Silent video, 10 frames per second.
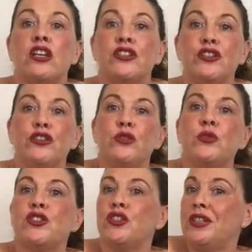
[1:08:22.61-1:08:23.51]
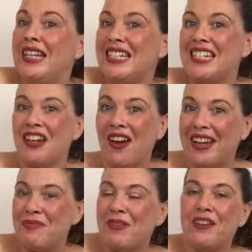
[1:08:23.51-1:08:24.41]
You do need a
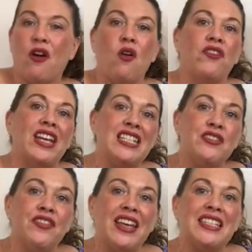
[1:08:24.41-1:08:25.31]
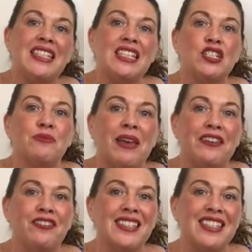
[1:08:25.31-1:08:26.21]
tiny bit of interfacing to
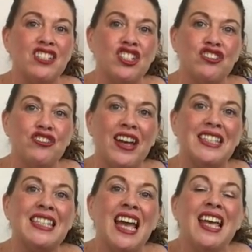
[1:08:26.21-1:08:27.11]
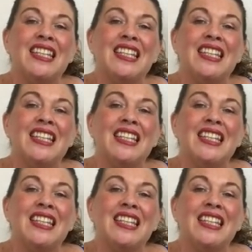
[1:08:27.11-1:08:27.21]
make your cinchet dress.